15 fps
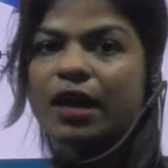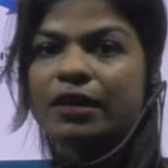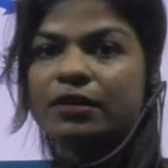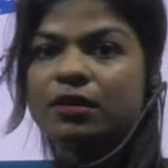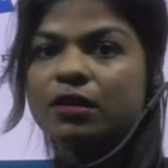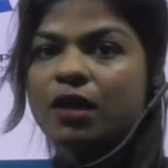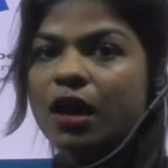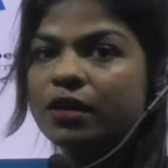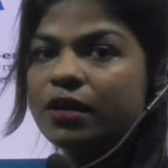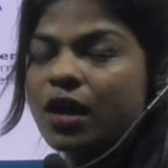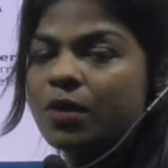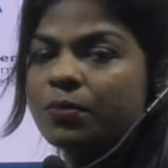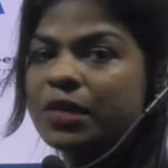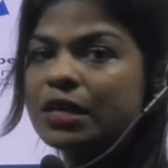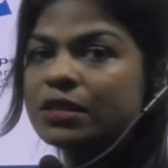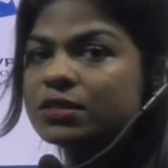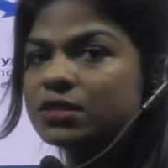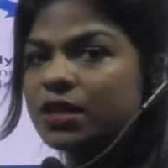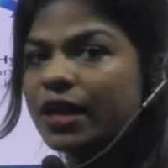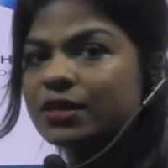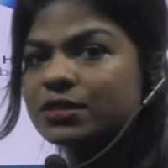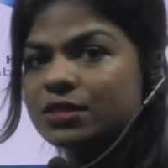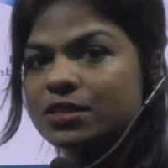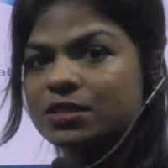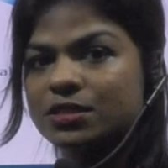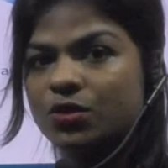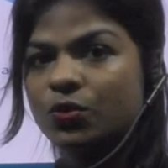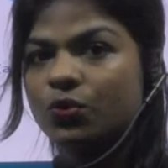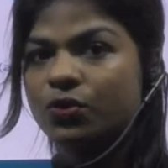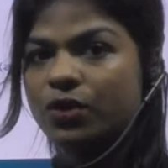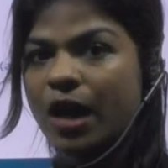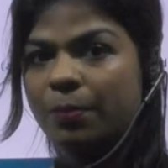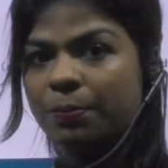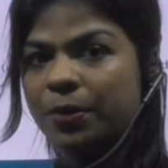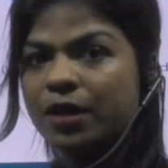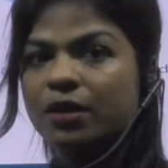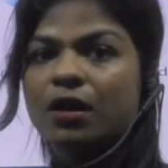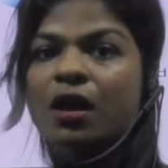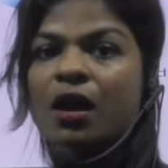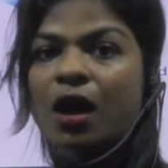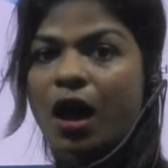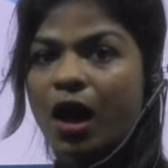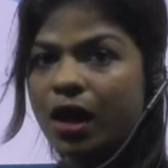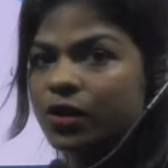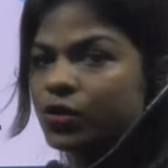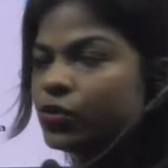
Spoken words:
Tachycardia means excessive rapid heart